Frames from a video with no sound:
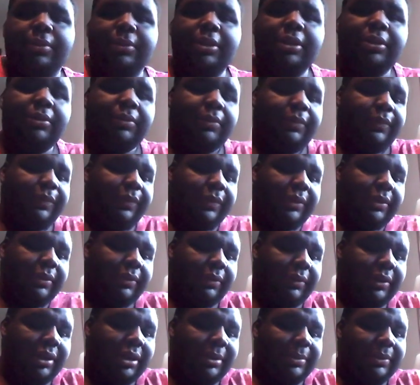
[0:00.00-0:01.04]
Ling
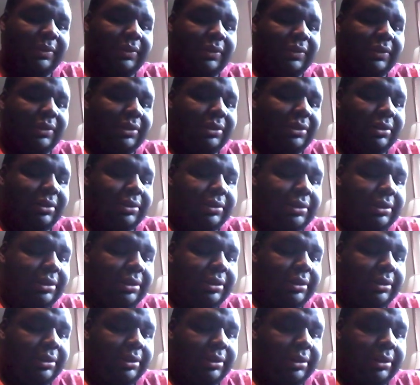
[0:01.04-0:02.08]
Robin Surge.
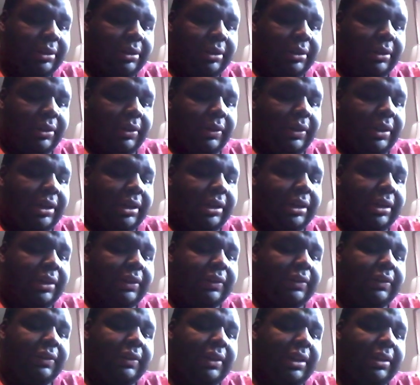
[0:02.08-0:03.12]
Uh, I
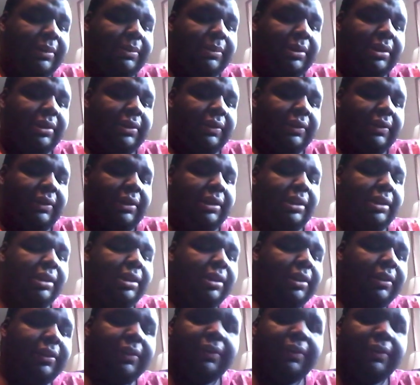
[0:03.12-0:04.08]
guess that means the